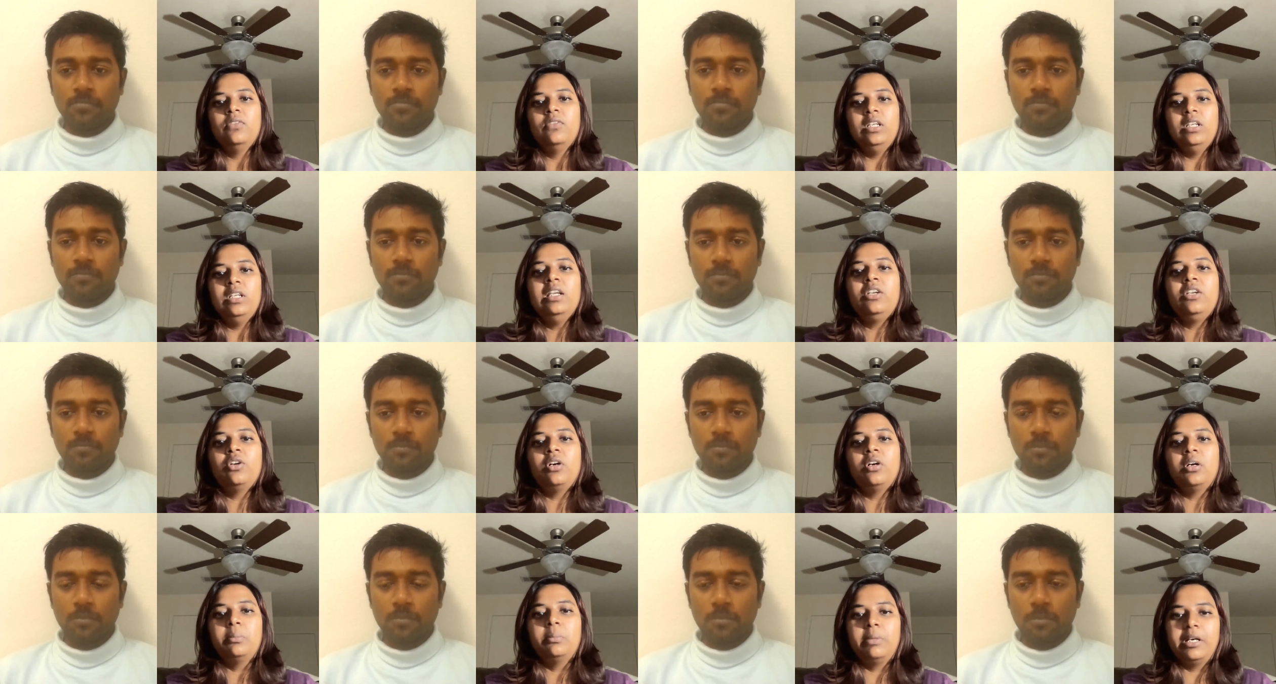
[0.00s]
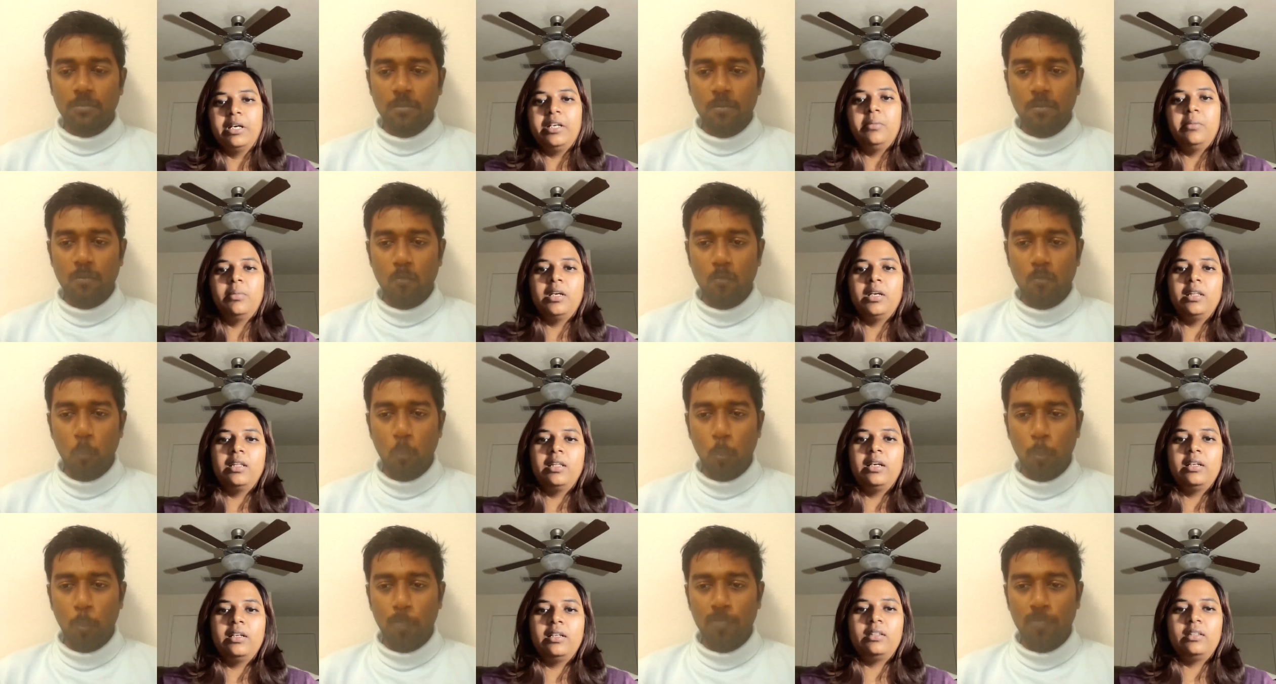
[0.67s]
Speaker 1: we we need to
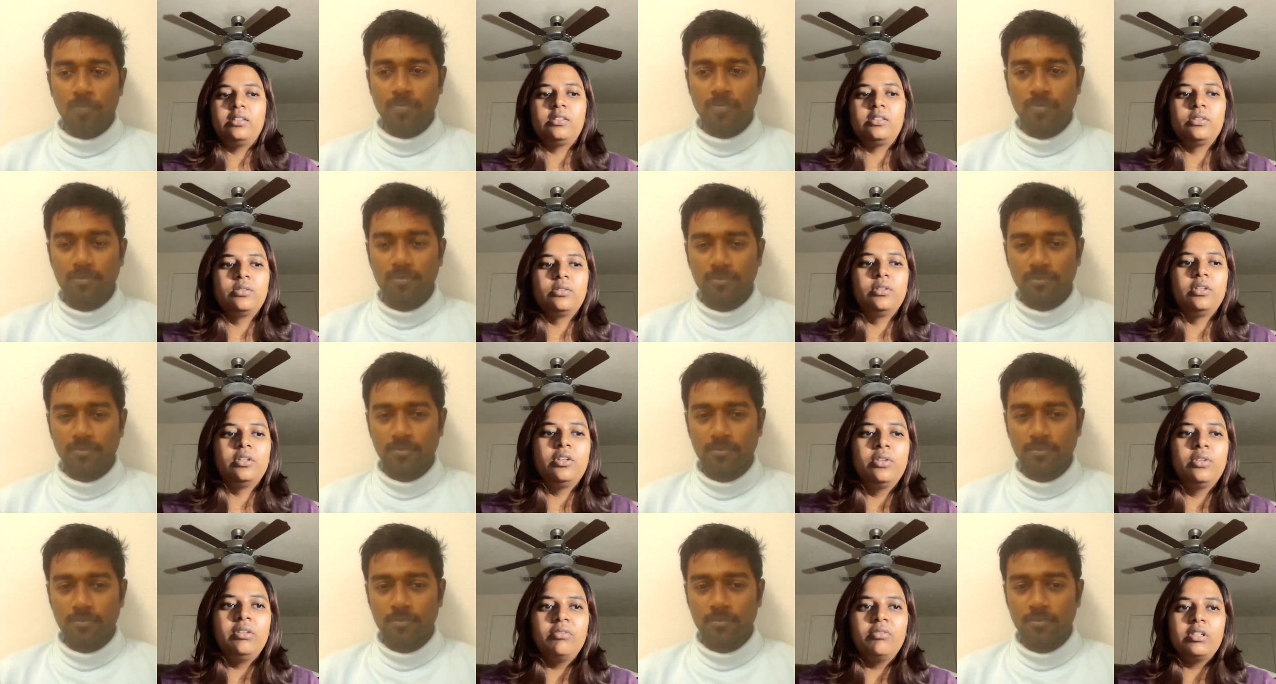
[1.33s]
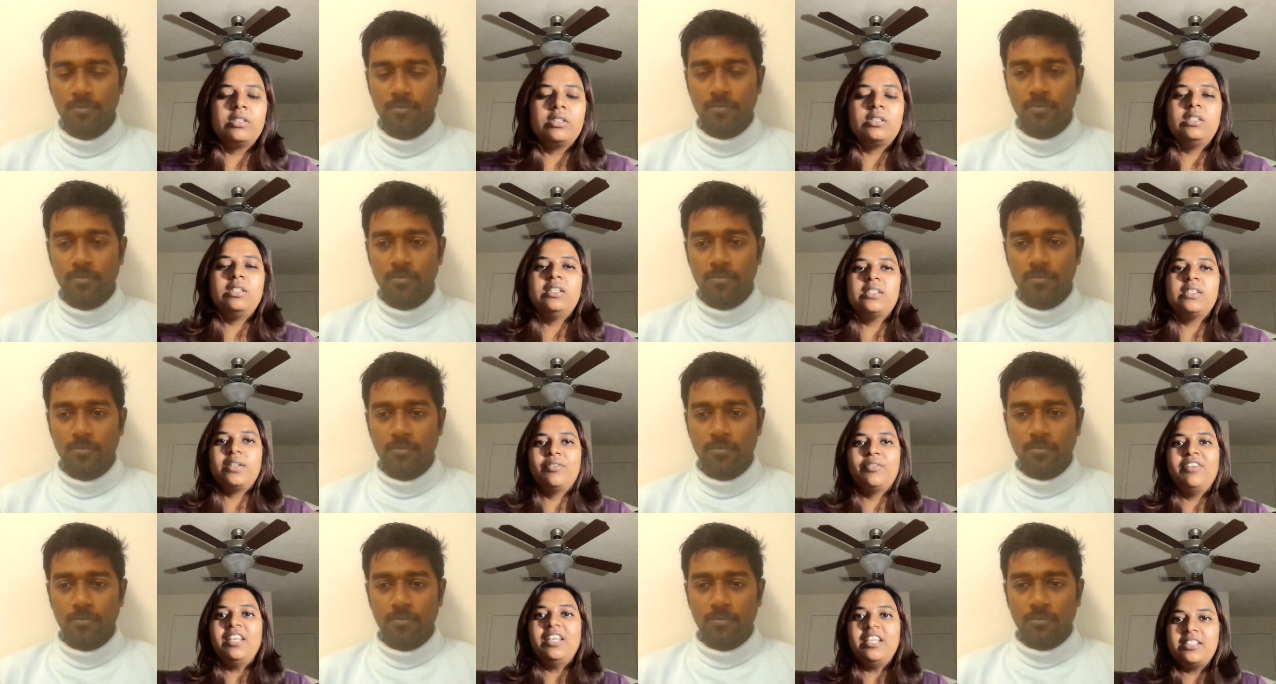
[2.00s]
abide by that so the
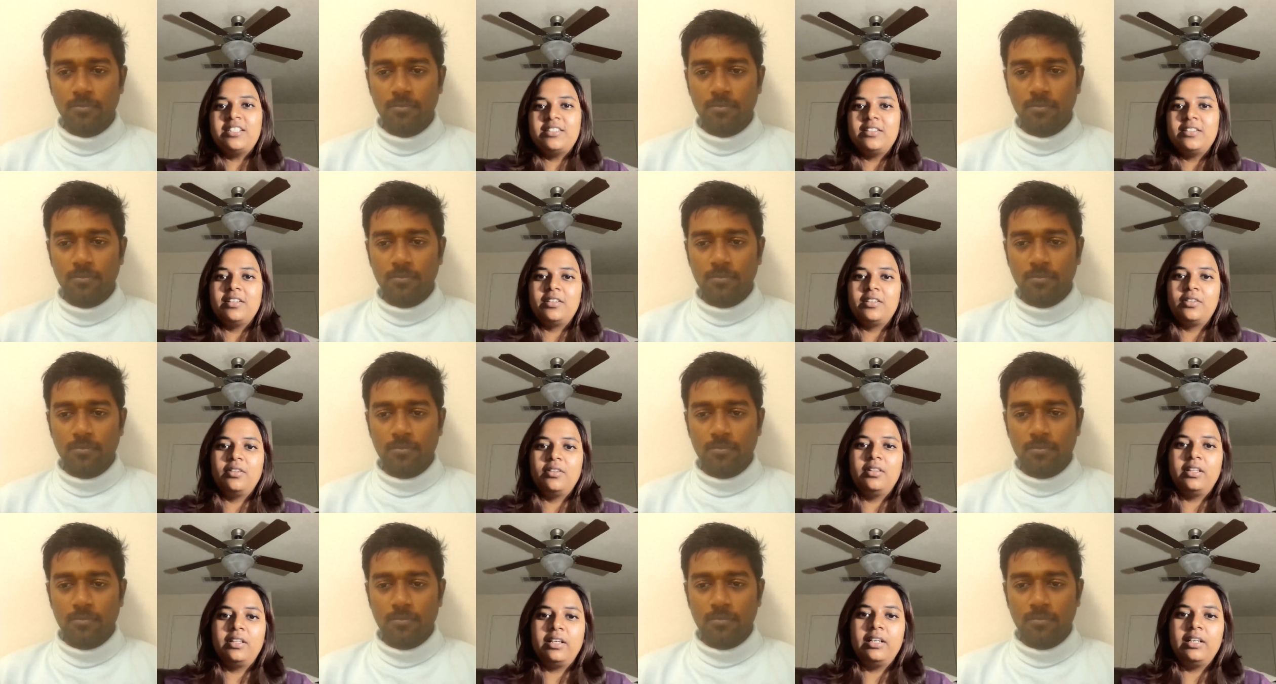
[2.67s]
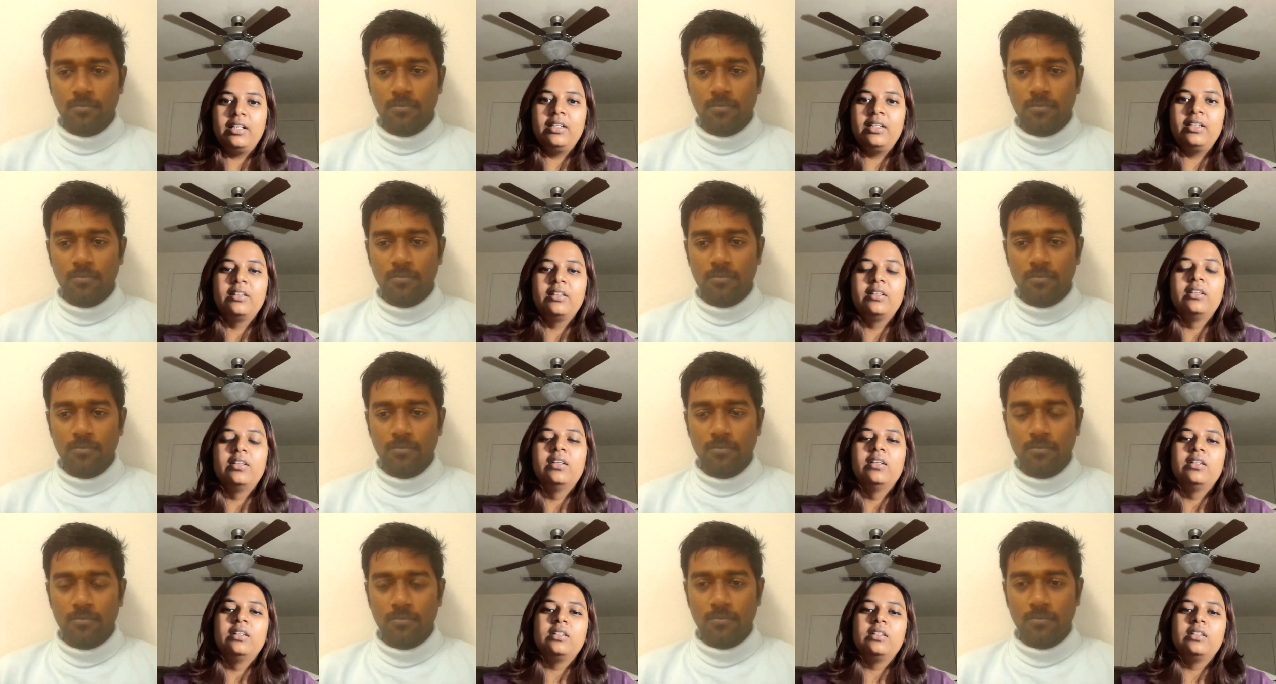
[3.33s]
universities are very strict on
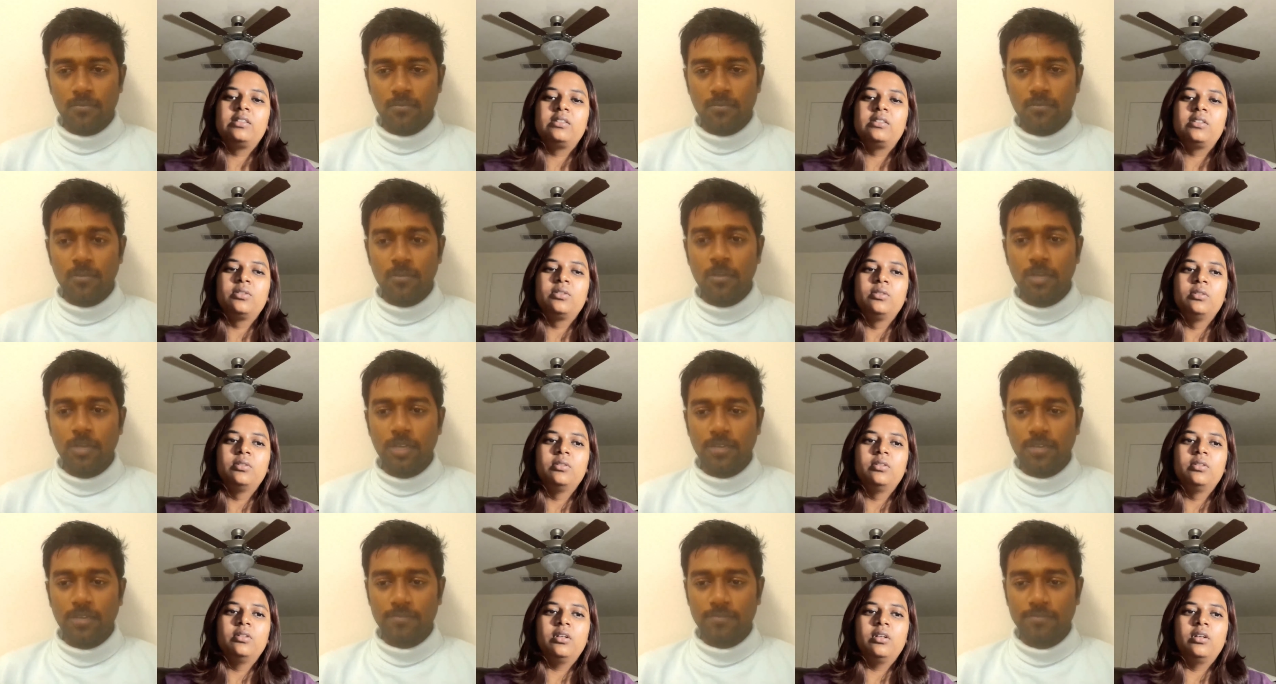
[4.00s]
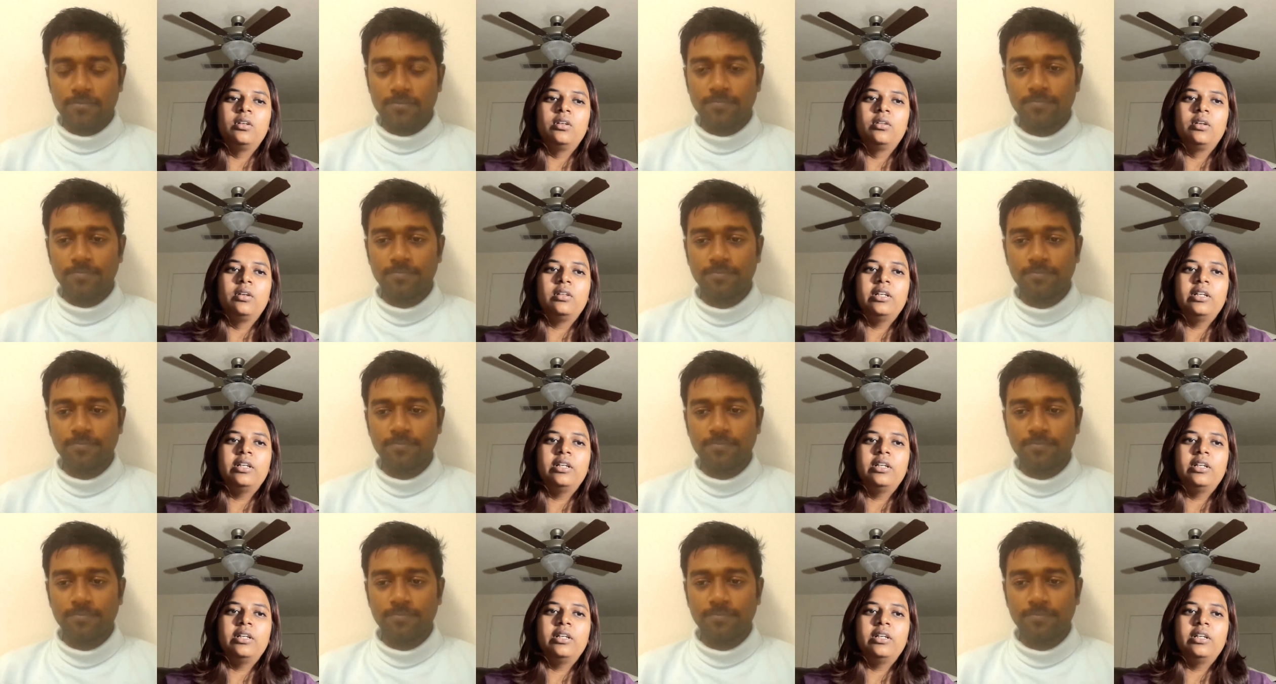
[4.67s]
that so okay.